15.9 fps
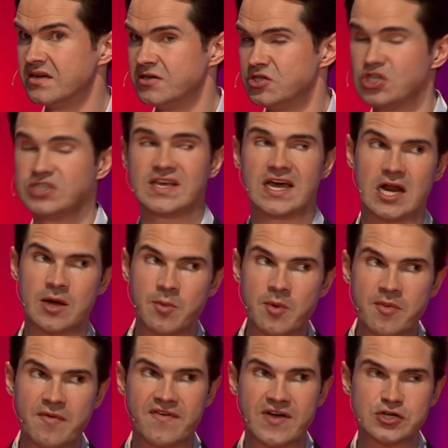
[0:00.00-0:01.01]
She said, I'm a
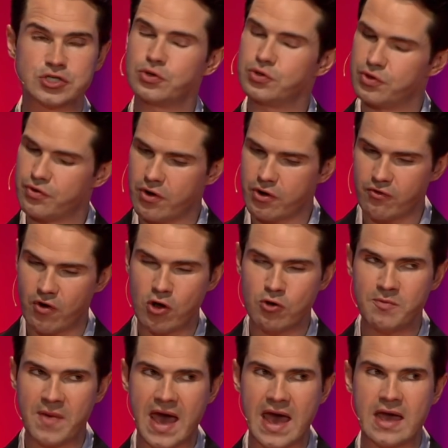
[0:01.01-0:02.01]
professional, you're a grown
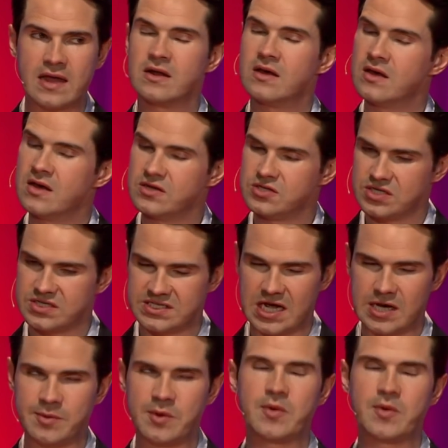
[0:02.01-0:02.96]
man, just tell me